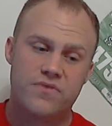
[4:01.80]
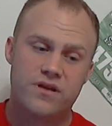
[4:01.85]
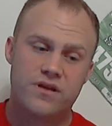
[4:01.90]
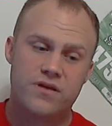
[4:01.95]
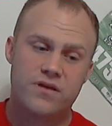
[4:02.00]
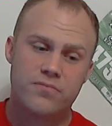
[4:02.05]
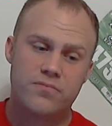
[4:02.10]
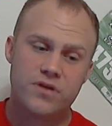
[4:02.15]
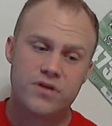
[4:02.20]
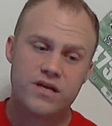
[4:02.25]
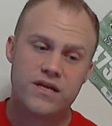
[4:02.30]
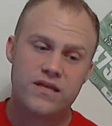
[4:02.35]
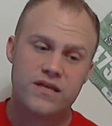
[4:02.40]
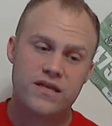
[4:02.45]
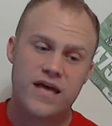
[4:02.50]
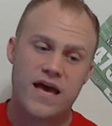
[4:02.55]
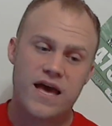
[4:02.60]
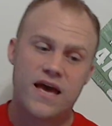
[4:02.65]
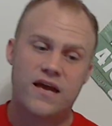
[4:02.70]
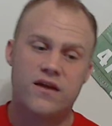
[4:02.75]
Completing
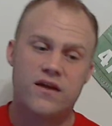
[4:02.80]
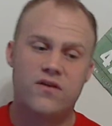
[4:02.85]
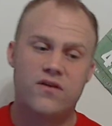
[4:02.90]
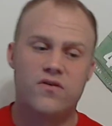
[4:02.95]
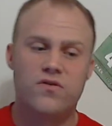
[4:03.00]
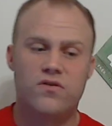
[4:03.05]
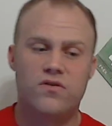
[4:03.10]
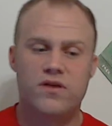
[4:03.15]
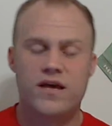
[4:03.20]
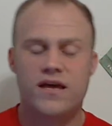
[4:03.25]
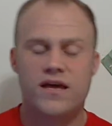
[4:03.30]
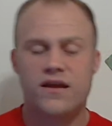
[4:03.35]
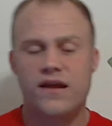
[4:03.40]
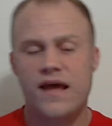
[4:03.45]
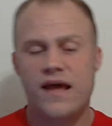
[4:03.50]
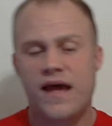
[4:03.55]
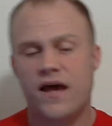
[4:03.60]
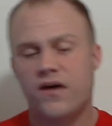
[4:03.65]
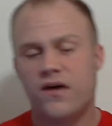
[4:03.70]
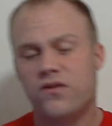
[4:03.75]
that, you'll
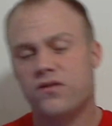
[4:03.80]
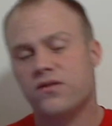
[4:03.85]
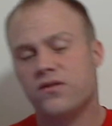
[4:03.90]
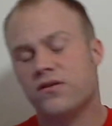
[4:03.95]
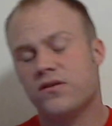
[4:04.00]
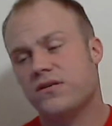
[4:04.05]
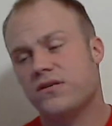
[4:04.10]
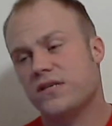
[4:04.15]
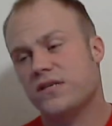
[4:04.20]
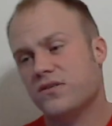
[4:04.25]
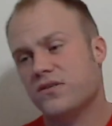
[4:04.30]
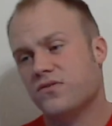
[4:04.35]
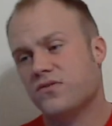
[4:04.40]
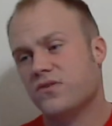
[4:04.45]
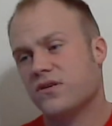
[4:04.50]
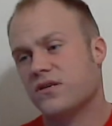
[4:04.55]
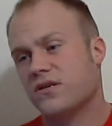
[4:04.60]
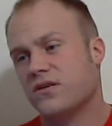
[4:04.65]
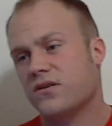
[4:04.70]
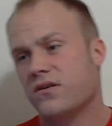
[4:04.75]
head out of the
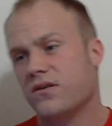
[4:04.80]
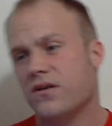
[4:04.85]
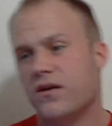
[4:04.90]
district